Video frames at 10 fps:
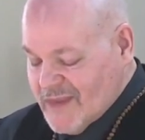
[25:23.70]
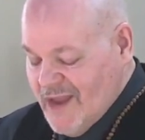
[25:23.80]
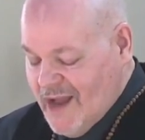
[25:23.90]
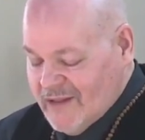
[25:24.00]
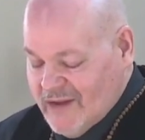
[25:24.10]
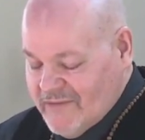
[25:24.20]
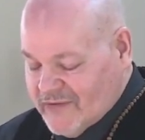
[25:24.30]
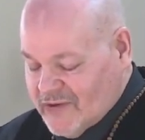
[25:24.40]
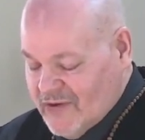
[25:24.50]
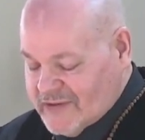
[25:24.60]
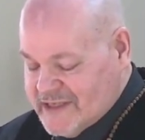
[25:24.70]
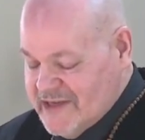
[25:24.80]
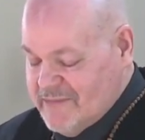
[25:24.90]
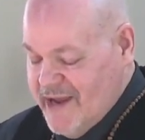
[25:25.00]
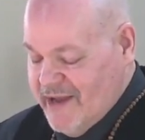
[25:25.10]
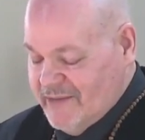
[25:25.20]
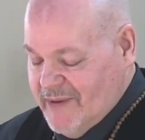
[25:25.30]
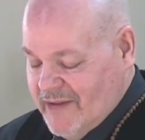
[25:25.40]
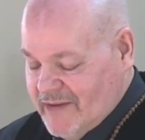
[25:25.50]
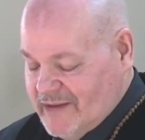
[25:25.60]
I love the song Tin Man
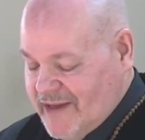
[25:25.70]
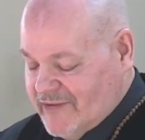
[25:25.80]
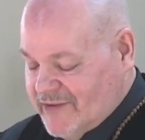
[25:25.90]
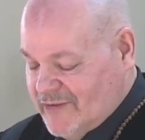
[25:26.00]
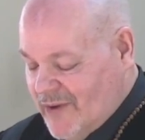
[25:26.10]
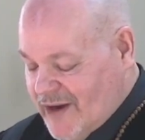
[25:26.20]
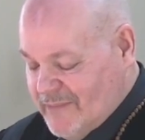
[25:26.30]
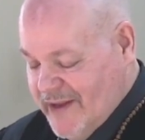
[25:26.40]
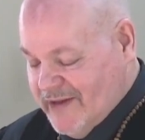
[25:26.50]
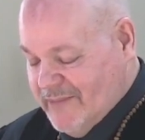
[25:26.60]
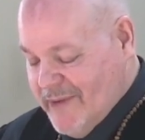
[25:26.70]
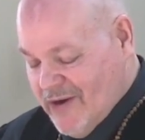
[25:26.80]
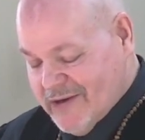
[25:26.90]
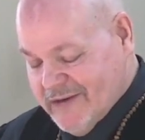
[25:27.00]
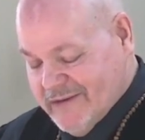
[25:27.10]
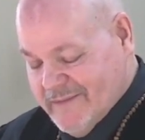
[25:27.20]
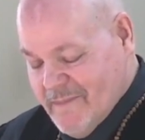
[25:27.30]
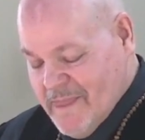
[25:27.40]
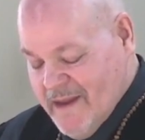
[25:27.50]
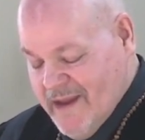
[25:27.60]
by the classic rock band America,
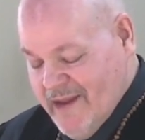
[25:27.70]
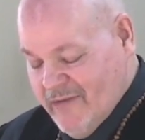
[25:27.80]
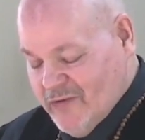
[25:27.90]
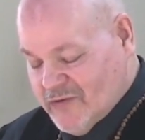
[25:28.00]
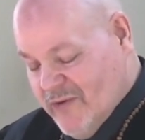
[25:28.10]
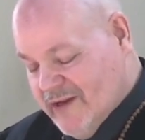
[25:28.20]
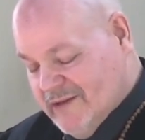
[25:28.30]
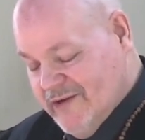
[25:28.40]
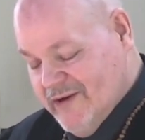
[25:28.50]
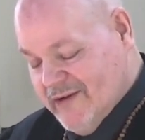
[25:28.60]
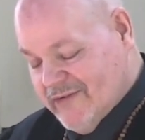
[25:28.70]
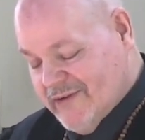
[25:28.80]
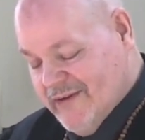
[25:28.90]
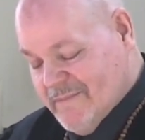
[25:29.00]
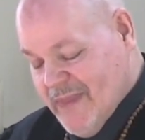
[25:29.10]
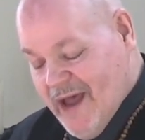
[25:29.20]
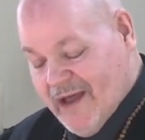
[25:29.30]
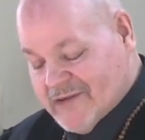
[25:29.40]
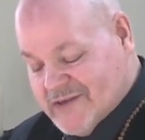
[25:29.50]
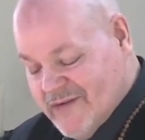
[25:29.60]
and those great lyrics,
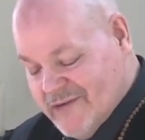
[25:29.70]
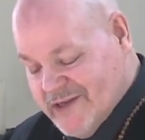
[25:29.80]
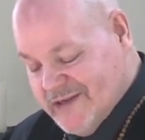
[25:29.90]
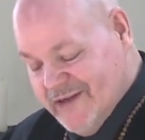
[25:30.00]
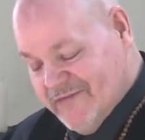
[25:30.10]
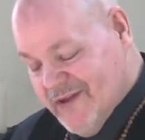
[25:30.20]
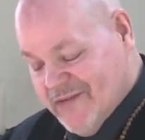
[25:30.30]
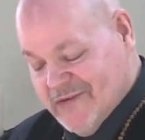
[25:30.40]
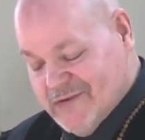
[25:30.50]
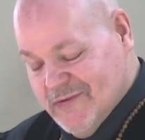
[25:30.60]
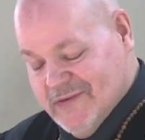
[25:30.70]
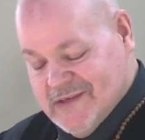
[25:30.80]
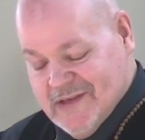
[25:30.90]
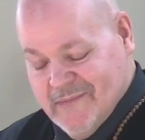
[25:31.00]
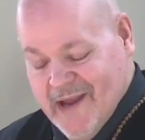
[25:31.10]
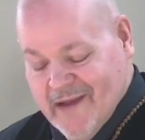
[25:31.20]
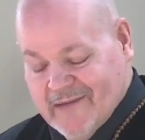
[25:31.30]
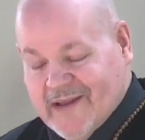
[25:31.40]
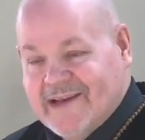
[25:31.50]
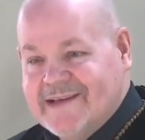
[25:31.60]
Oz never did give nothing to the Tin
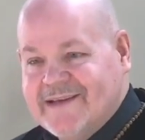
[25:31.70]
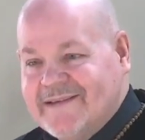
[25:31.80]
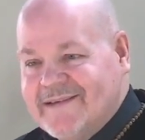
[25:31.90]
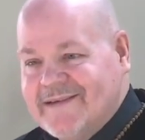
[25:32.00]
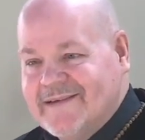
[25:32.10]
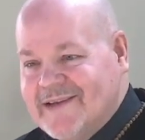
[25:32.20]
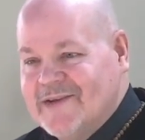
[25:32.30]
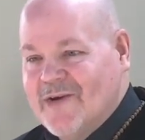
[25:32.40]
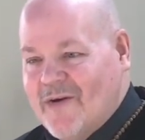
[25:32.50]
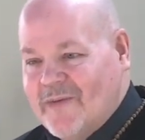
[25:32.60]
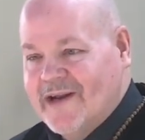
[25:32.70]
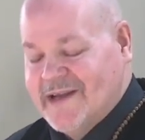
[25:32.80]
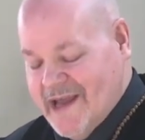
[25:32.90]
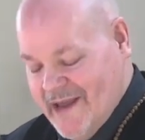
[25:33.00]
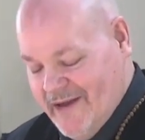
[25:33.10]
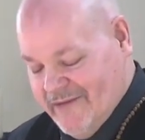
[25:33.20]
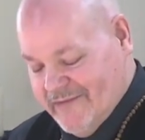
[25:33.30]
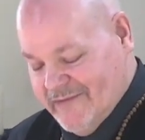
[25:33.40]
Man that he didn't already have.